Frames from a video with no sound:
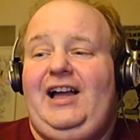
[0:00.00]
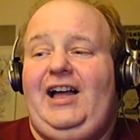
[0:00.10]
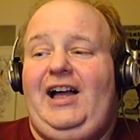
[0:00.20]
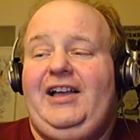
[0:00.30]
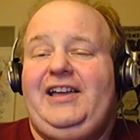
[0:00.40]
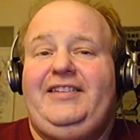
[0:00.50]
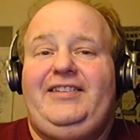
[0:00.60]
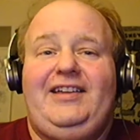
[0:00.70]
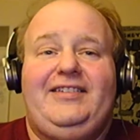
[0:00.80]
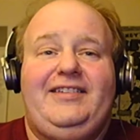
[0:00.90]
All I gotta
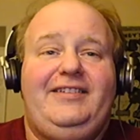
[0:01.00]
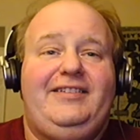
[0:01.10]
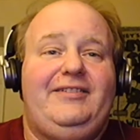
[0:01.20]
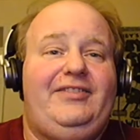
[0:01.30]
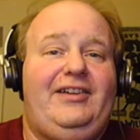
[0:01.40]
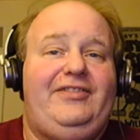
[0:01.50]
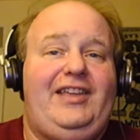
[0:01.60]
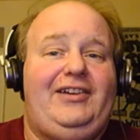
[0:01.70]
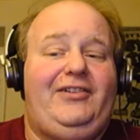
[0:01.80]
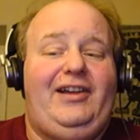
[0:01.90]
say is this: if
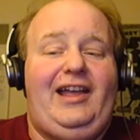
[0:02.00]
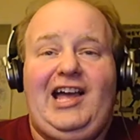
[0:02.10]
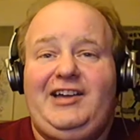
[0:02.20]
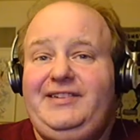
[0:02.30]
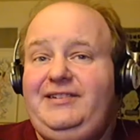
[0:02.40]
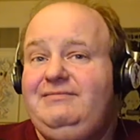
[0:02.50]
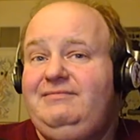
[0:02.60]
they don't have it,